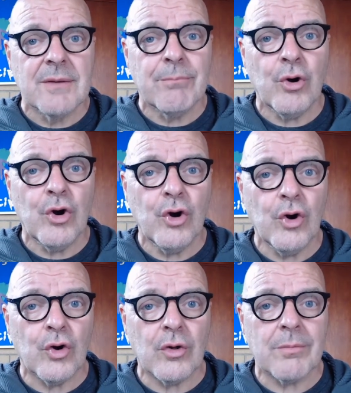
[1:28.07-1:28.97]

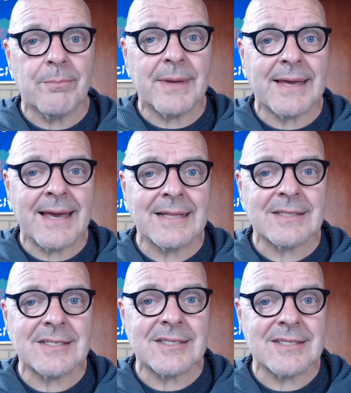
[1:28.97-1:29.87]
Paul began
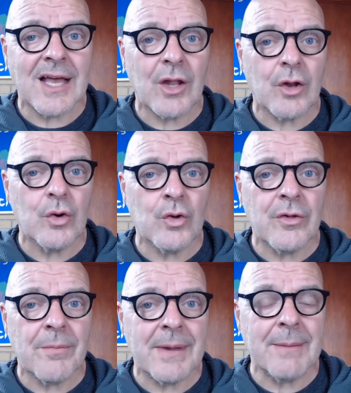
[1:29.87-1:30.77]
to tell other
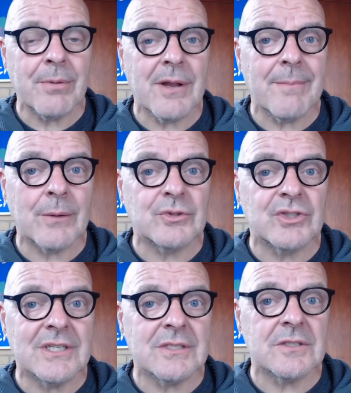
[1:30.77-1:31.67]
people about
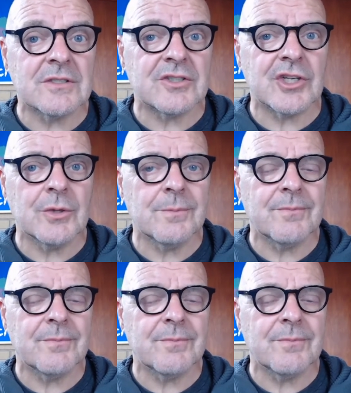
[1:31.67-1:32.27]
Jesus too.